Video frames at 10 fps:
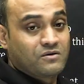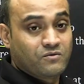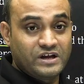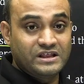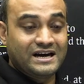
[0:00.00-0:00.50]

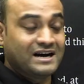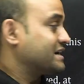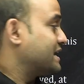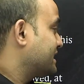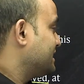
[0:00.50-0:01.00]
When they are
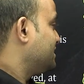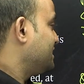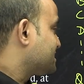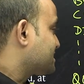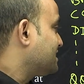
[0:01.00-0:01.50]
taking
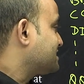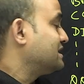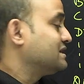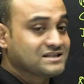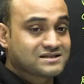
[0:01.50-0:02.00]
these cards
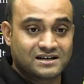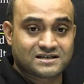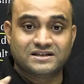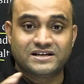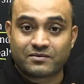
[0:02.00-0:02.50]
and these cards,
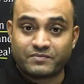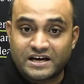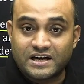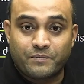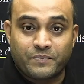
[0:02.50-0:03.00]
they are
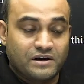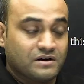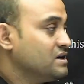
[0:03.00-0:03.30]
making a pair.